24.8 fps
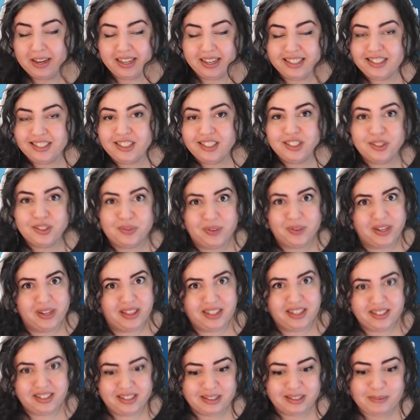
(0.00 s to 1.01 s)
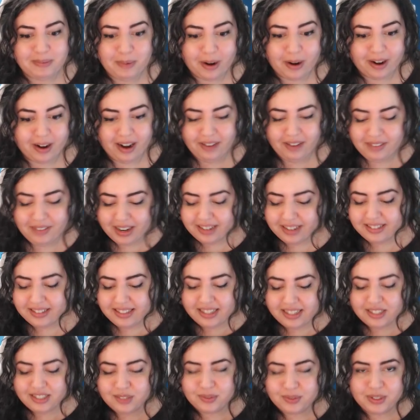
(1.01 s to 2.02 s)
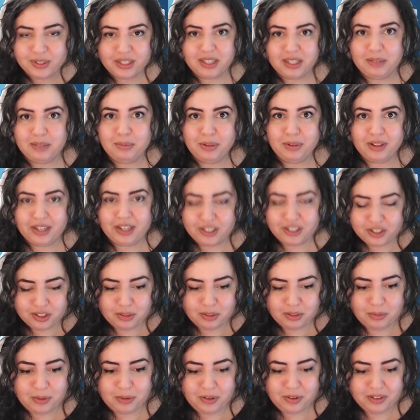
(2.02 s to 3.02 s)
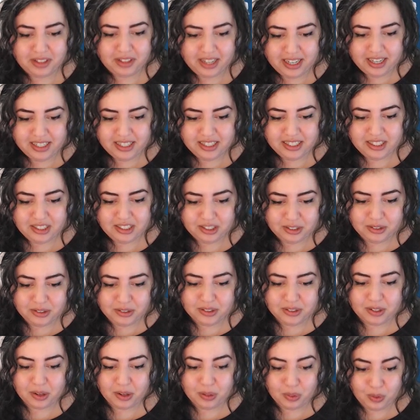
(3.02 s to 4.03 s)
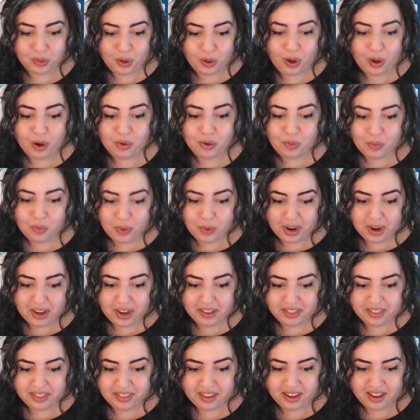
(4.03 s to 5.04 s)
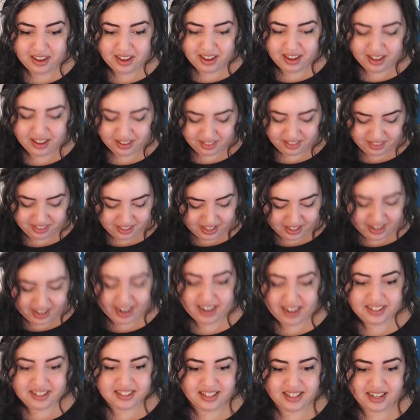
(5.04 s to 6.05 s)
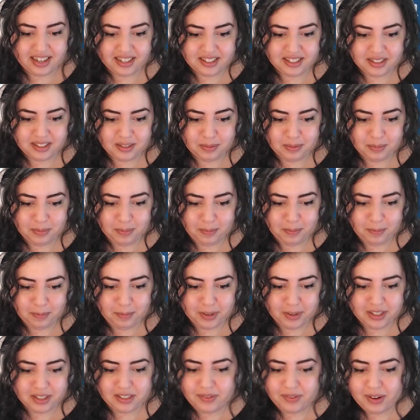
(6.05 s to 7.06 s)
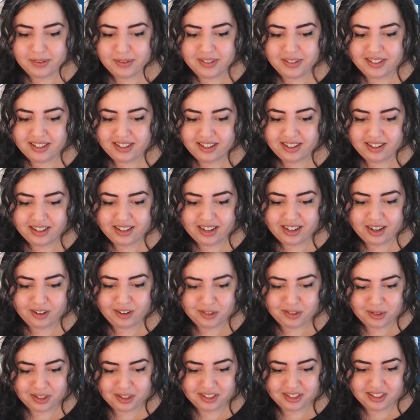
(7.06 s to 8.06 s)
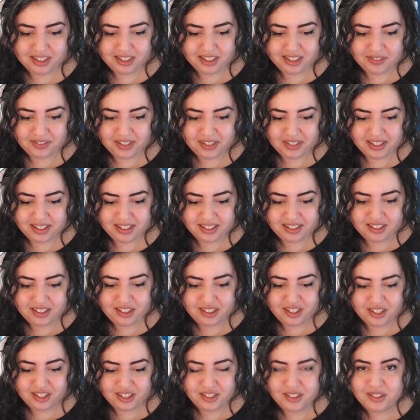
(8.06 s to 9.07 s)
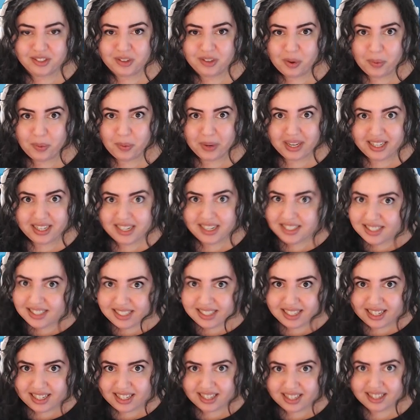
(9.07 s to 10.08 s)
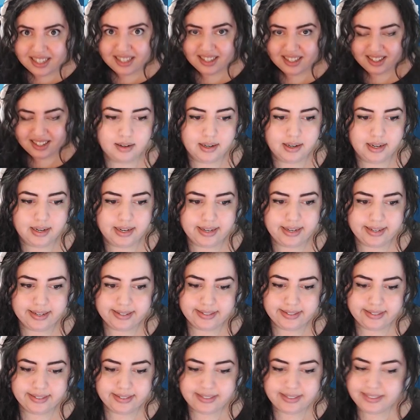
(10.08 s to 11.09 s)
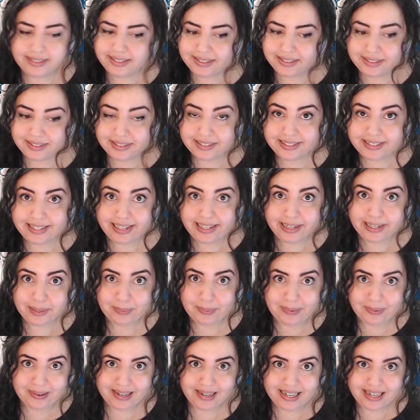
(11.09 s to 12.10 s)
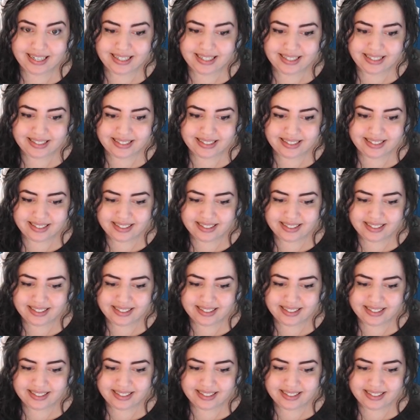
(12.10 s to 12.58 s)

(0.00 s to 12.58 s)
It's just really smart. I've got to say it's a really pleasurable thing to use along with the Access, because if I was sitting on a couch watching TV, this is just so easy. And it looks like we're in.